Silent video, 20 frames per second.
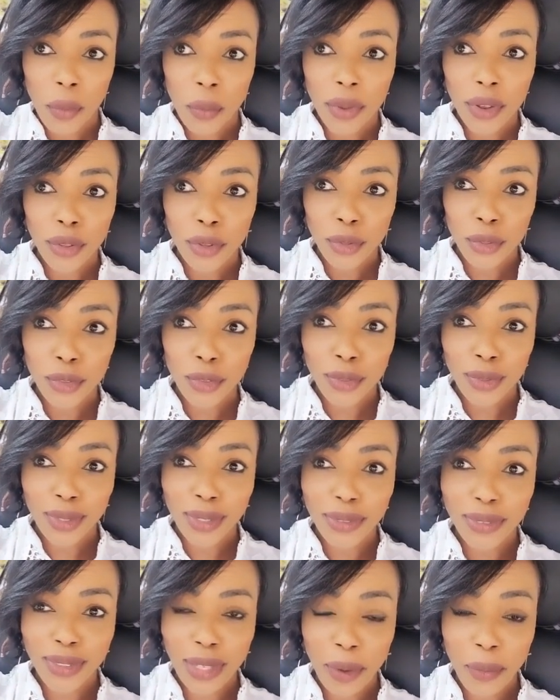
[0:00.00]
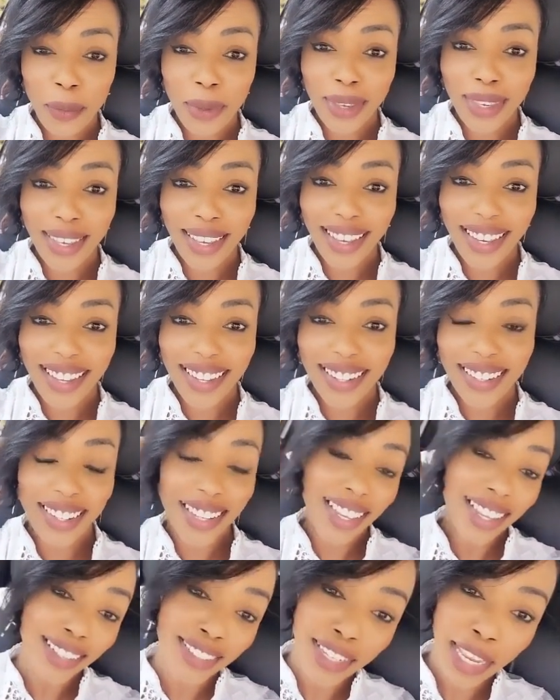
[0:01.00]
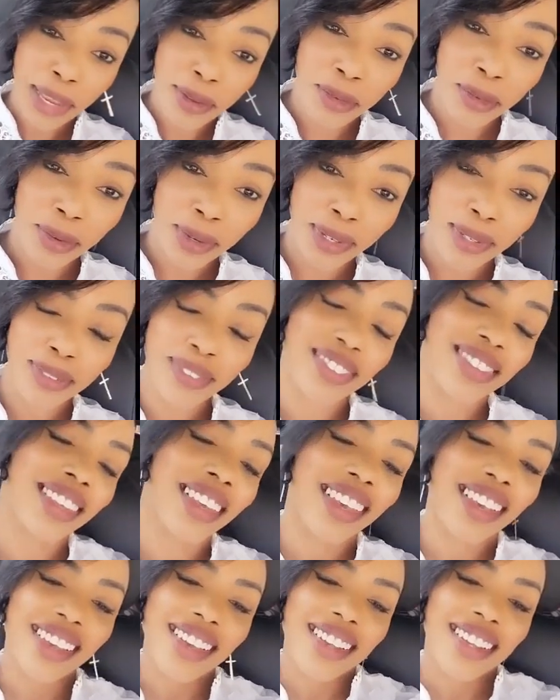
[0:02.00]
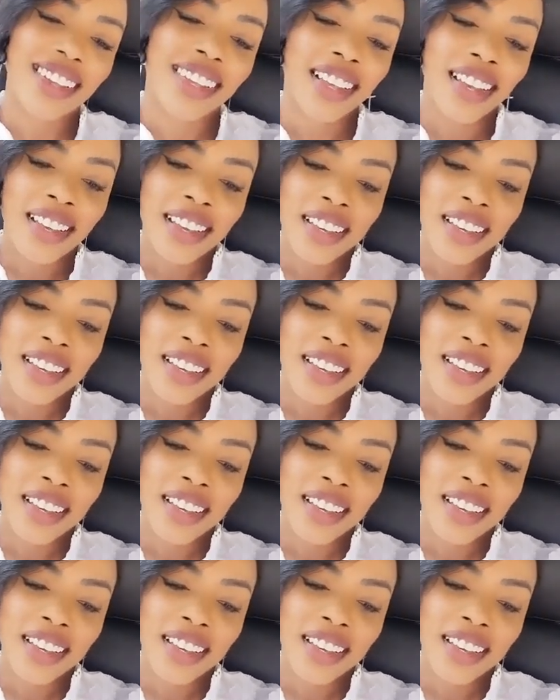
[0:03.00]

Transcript: one of those dreams that we get, the end-time dreams. We,